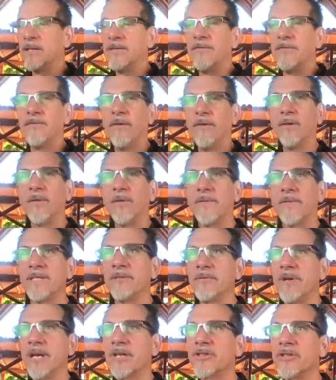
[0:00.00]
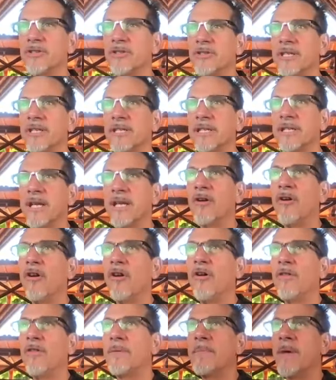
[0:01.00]
follow the directions as I
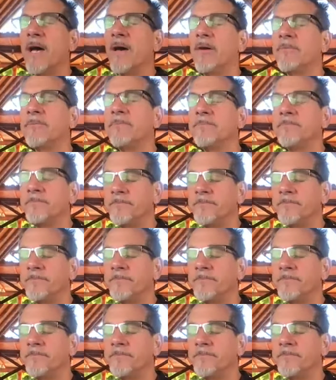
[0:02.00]
call them out.